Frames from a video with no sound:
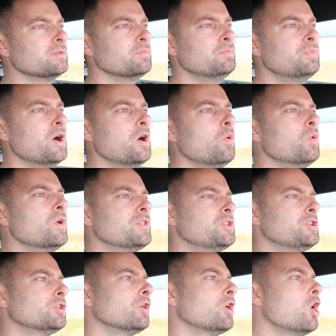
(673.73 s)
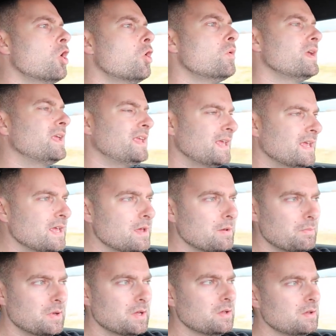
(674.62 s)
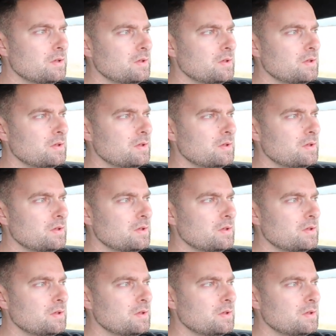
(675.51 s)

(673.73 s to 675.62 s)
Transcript: but with your OEM